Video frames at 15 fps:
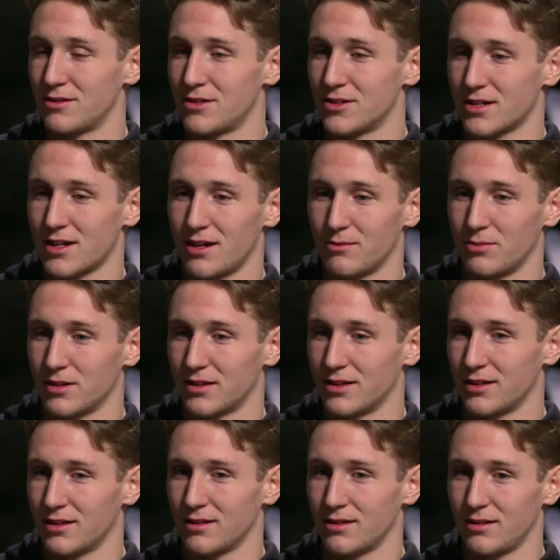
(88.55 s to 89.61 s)
Just kind of put
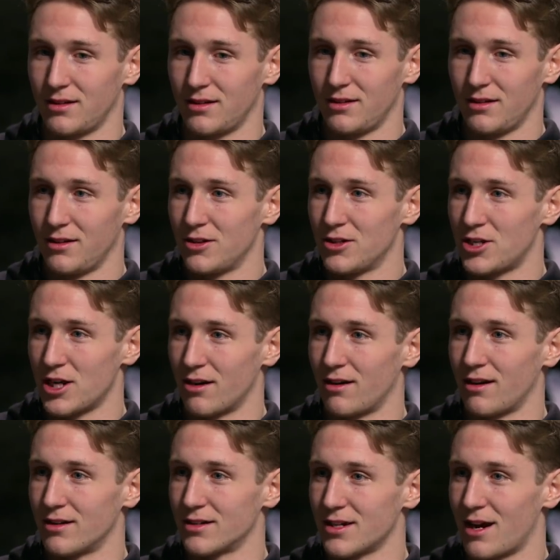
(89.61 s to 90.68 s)
the cherry
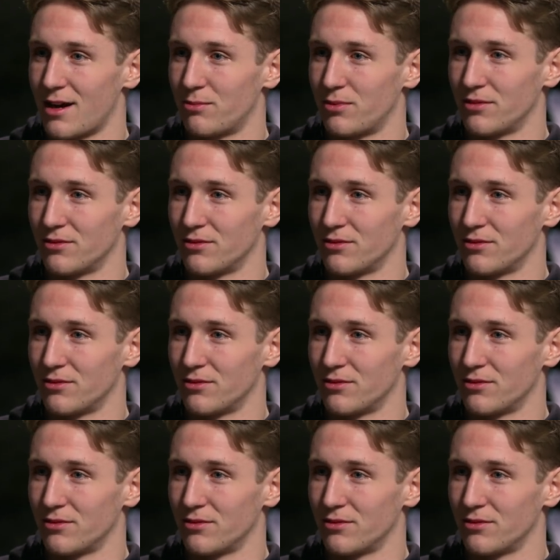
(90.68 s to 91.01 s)
on top